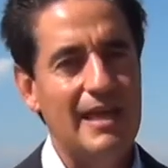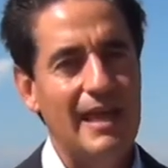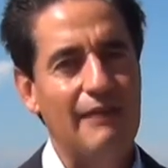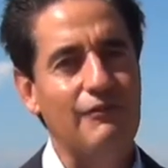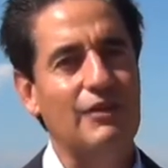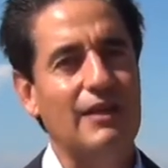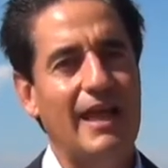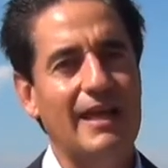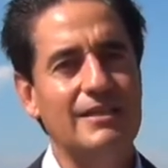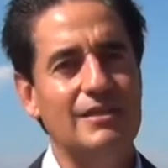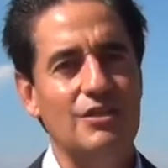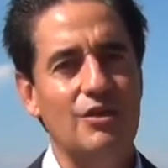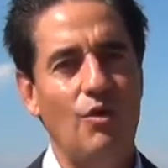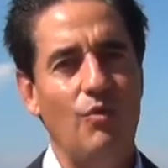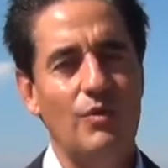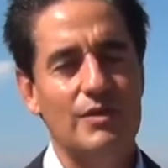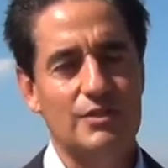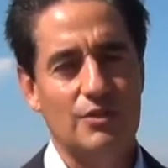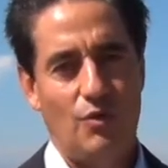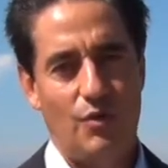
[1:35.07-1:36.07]
If you'd like to know
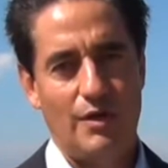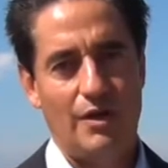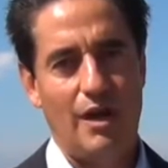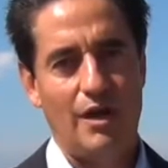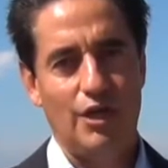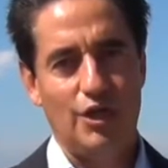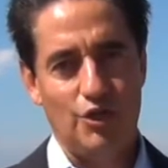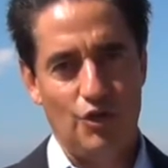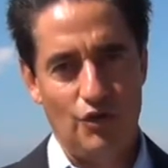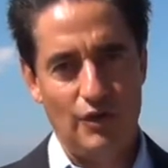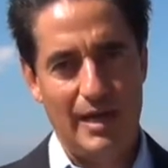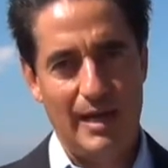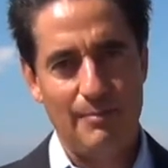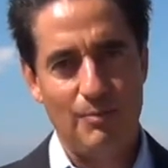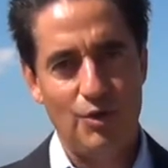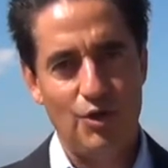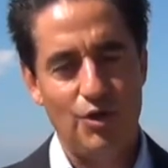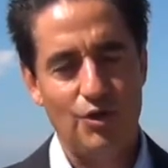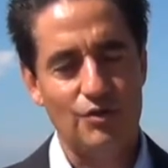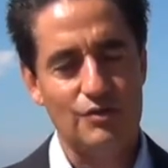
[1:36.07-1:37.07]
what's going on in your
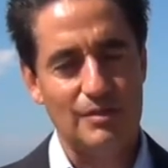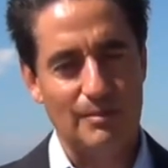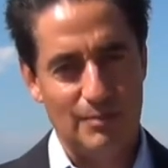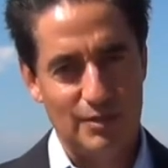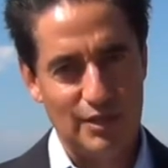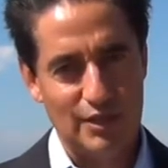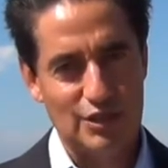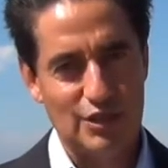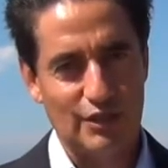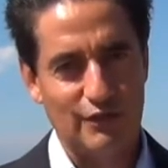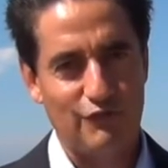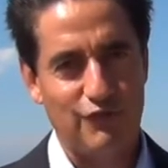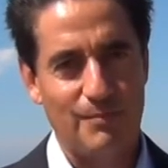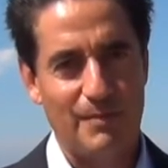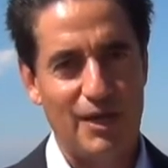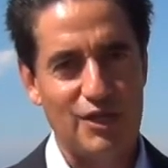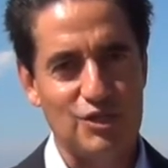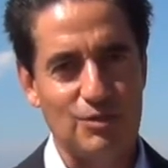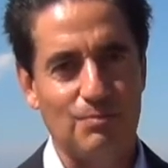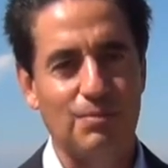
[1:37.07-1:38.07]
neighborhood or some additional
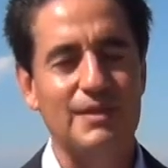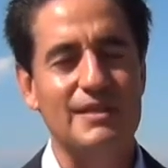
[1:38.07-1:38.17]
information,